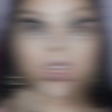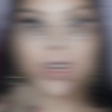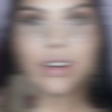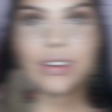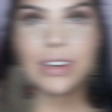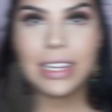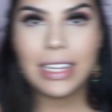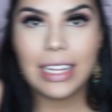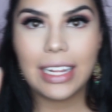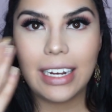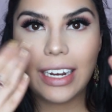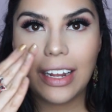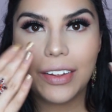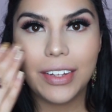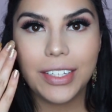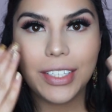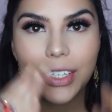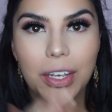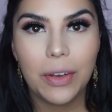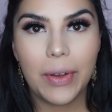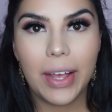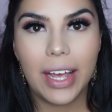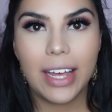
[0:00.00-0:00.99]
Alright, now let's
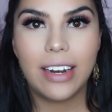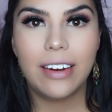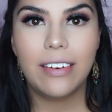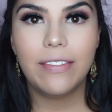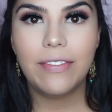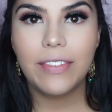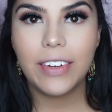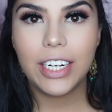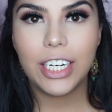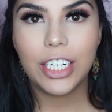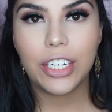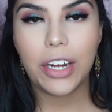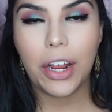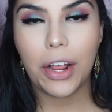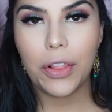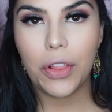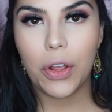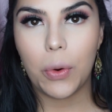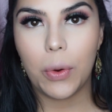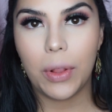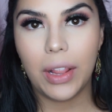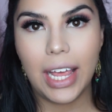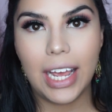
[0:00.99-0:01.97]
go ahead and finish our
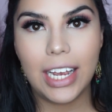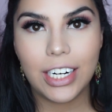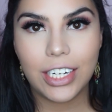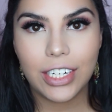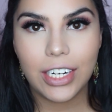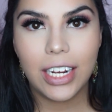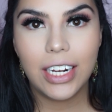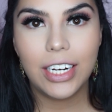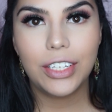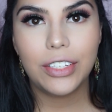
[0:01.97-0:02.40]
lower lash line.